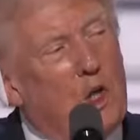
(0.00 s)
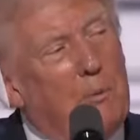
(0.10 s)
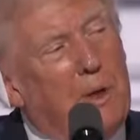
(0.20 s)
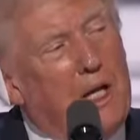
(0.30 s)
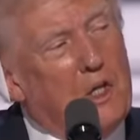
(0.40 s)

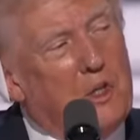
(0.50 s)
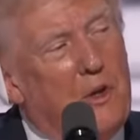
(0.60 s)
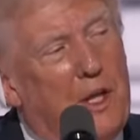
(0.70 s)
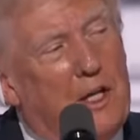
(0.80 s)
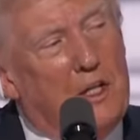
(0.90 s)
took place
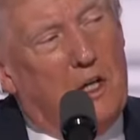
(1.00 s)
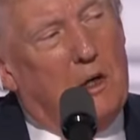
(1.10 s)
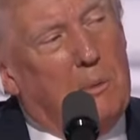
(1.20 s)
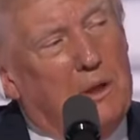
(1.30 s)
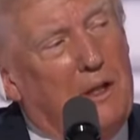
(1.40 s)
on that
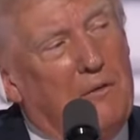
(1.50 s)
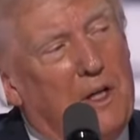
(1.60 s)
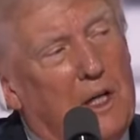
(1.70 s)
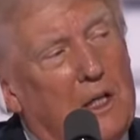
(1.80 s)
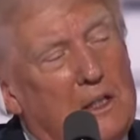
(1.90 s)
terrible
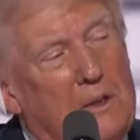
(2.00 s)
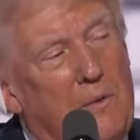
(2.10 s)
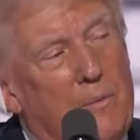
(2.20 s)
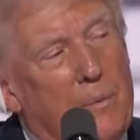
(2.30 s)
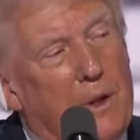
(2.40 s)
evening
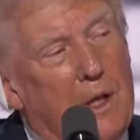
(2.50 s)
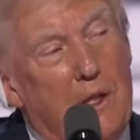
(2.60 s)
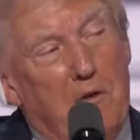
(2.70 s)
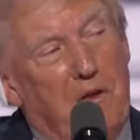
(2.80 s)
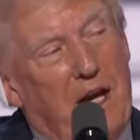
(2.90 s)
in
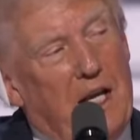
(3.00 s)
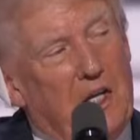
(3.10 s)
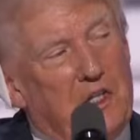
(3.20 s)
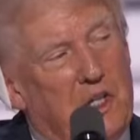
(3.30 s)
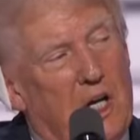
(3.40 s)
the
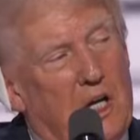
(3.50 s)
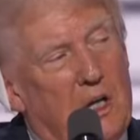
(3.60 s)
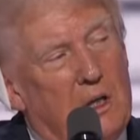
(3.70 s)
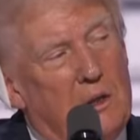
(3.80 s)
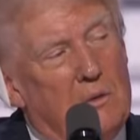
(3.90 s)
fading
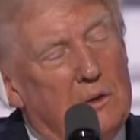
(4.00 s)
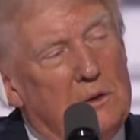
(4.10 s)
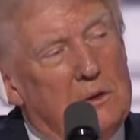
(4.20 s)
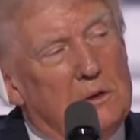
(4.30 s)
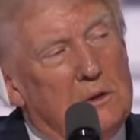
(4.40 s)
sun
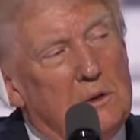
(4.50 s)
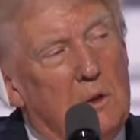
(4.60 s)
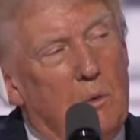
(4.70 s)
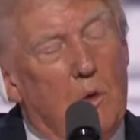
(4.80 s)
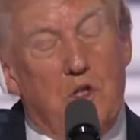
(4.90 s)

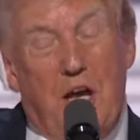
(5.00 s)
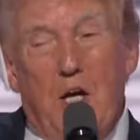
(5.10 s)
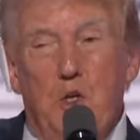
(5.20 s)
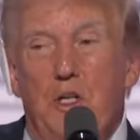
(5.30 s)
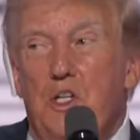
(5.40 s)
was
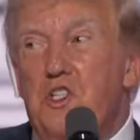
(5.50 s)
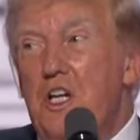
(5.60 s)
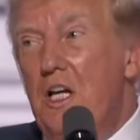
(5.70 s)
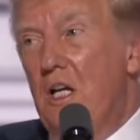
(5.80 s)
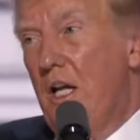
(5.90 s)
actually
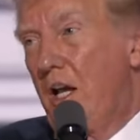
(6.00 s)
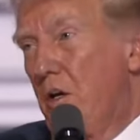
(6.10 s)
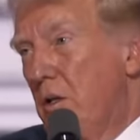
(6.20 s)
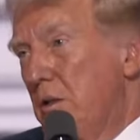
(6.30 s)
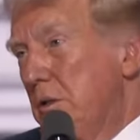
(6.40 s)
seen
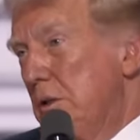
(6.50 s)
later